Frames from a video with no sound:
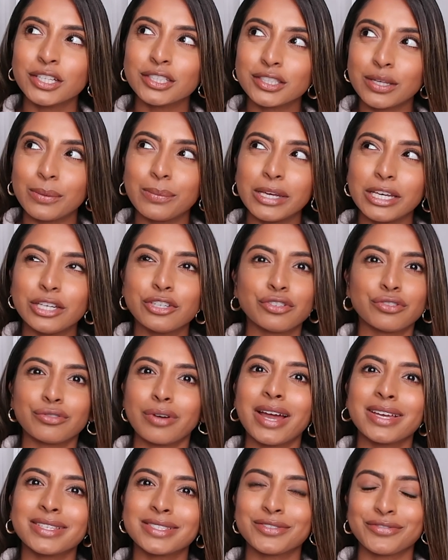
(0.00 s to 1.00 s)
to be
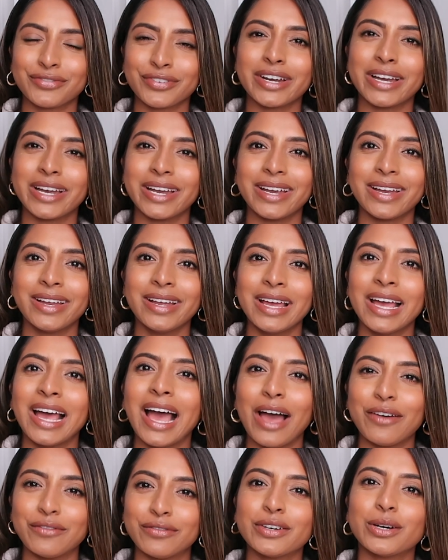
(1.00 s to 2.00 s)
stress-free
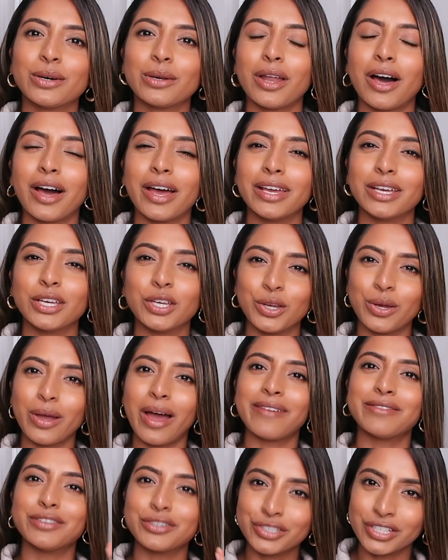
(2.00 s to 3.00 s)
and feel like you
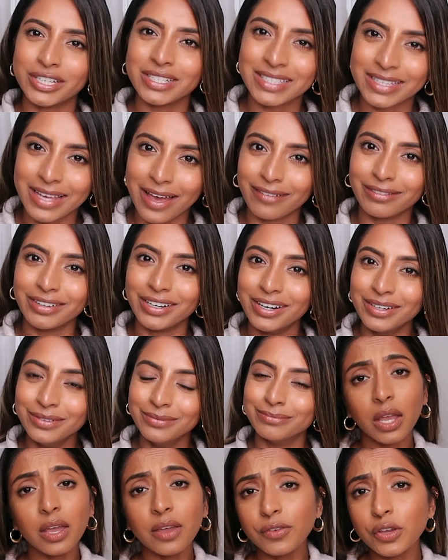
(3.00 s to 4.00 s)
have together.
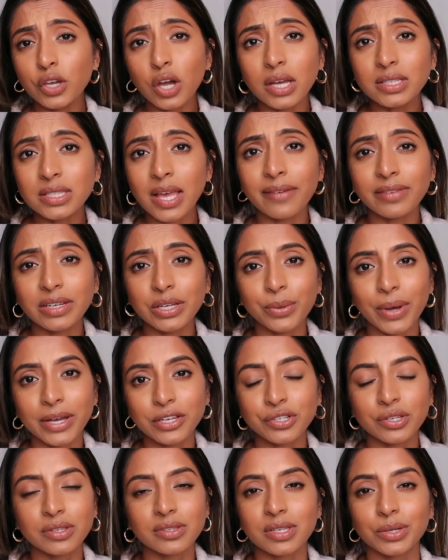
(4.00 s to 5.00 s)
If you guys have any
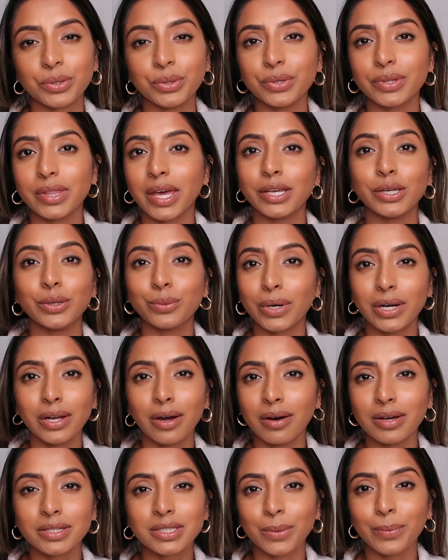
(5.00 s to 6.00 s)
questions at all that you want
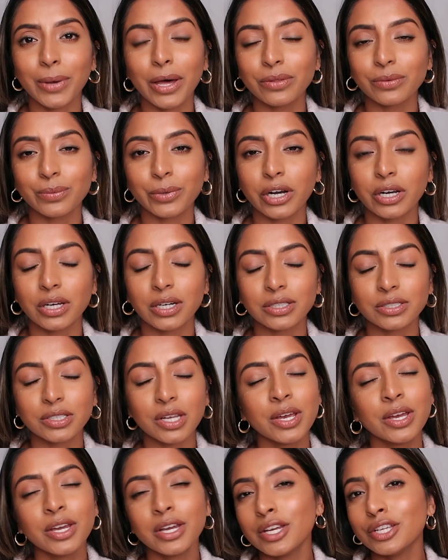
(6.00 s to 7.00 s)
to ask about the product,
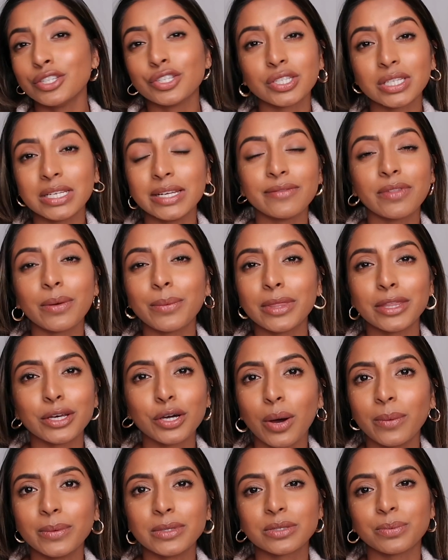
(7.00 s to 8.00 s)
just leave them in the
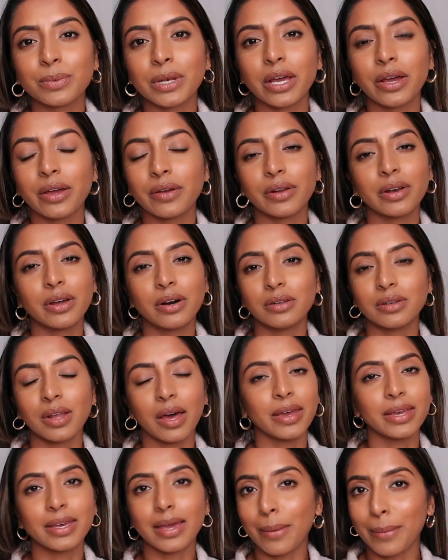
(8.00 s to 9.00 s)
comments below and I'll
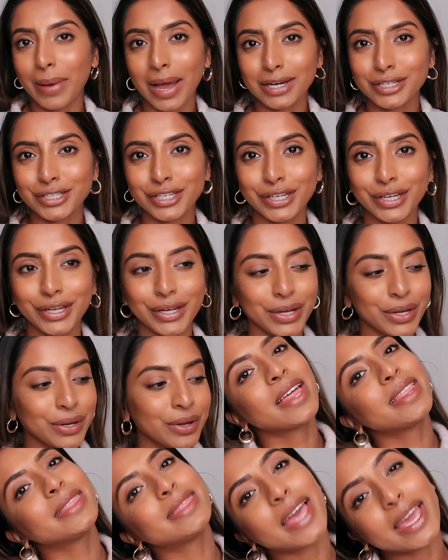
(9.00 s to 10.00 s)
like get back to you.
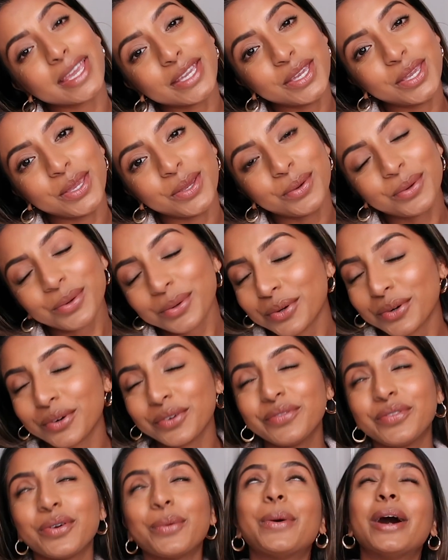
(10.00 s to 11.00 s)
Thank you
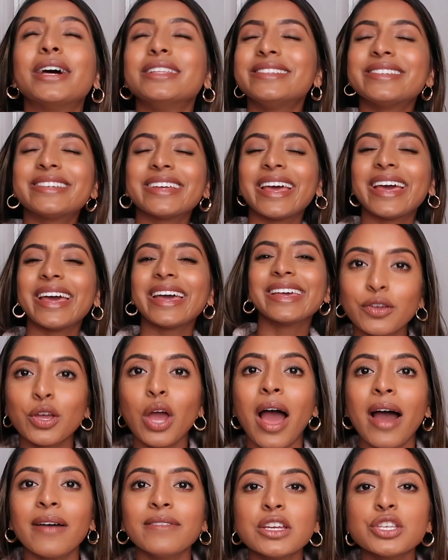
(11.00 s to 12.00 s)
all for watching. If you
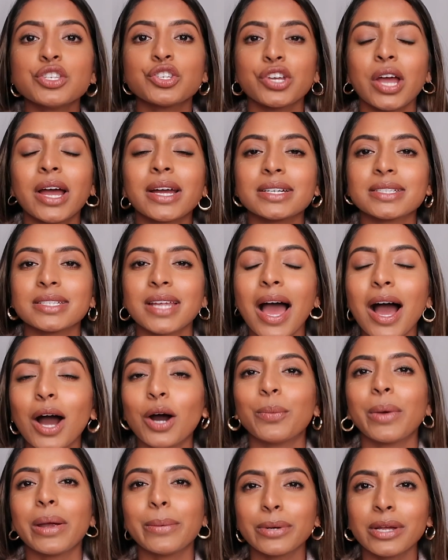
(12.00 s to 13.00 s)
haven't checked
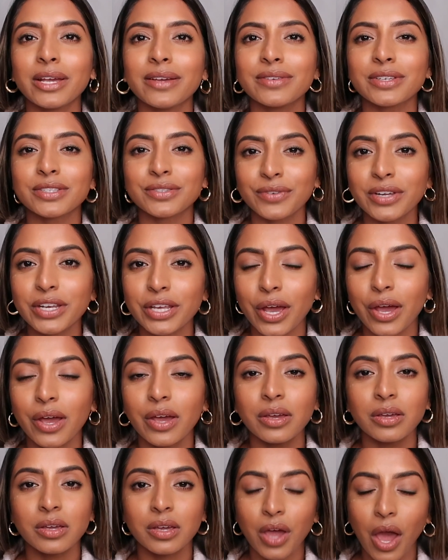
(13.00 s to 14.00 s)
out my previous
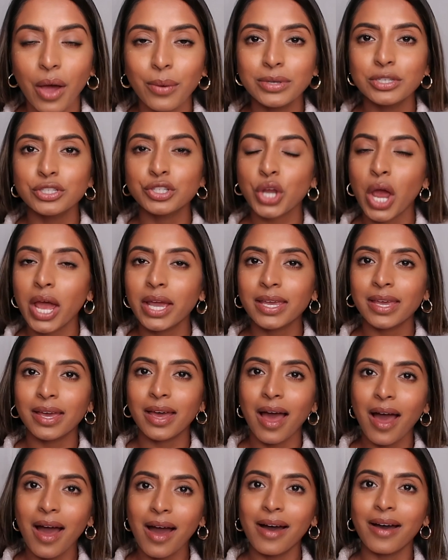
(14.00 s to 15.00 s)
video, go and check
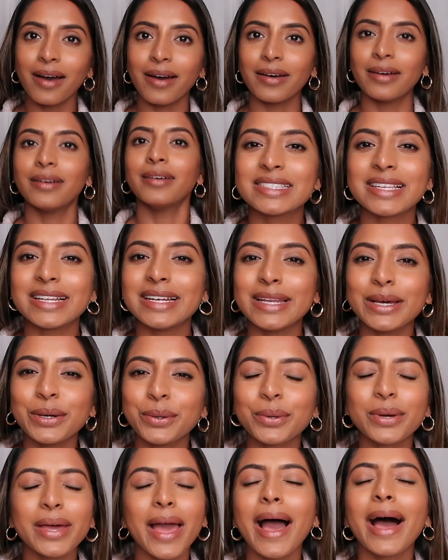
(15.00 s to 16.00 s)
it out. It's a
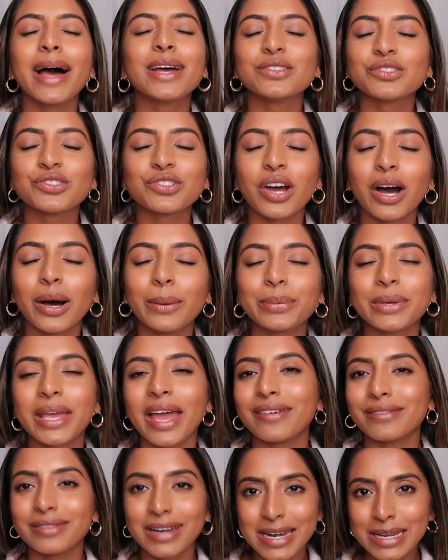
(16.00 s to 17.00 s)
little catch up,
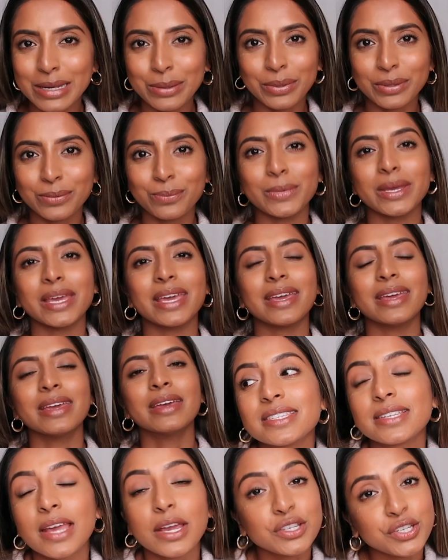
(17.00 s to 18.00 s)
get ready with me.
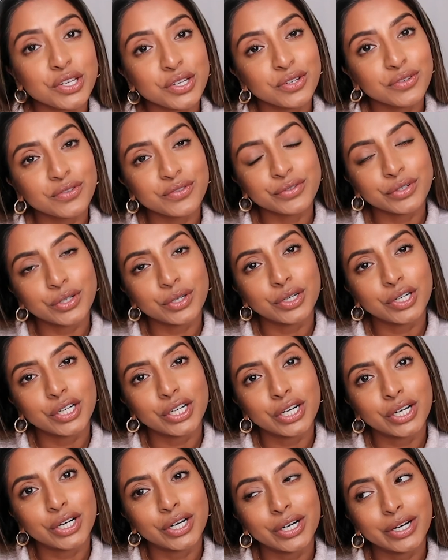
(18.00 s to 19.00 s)
Stay tuned
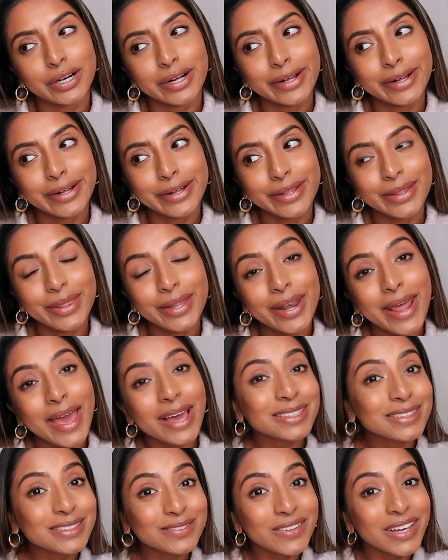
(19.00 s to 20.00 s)
for the
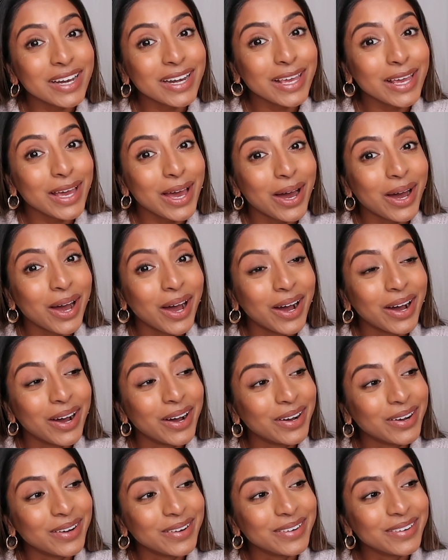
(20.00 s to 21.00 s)
next
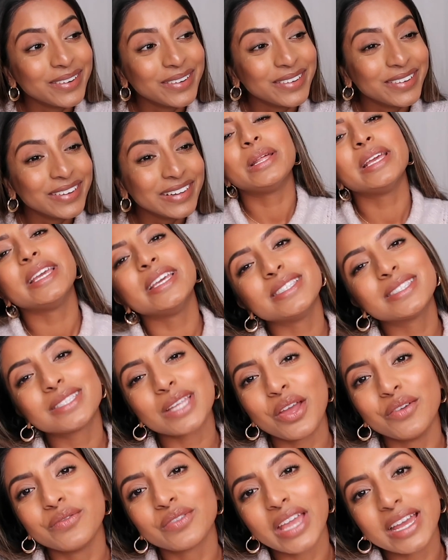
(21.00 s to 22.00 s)
video. Please
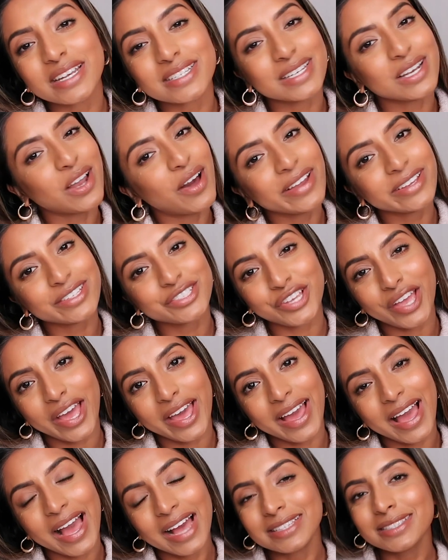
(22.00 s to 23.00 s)
don't forget to like,
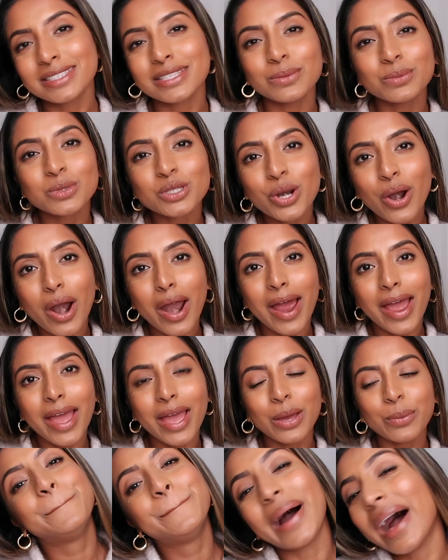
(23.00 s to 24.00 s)
share and
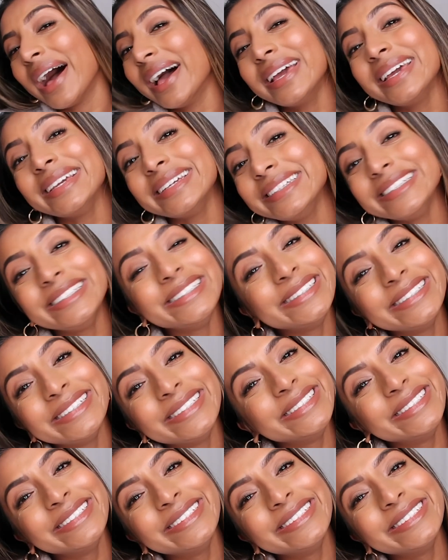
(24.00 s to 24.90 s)
subscribe. Bye.